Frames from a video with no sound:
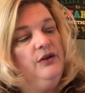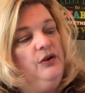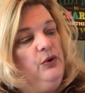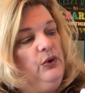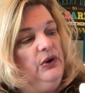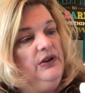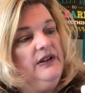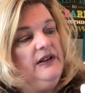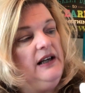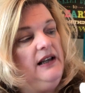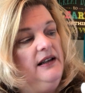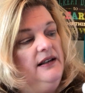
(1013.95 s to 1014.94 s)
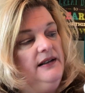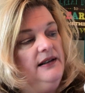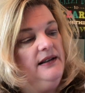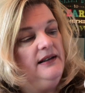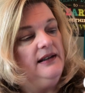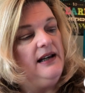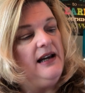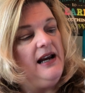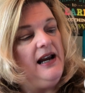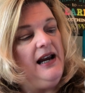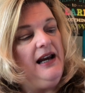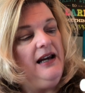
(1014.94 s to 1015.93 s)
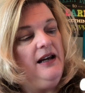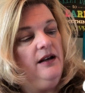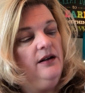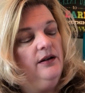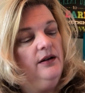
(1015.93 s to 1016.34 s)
You could say this is 8.89.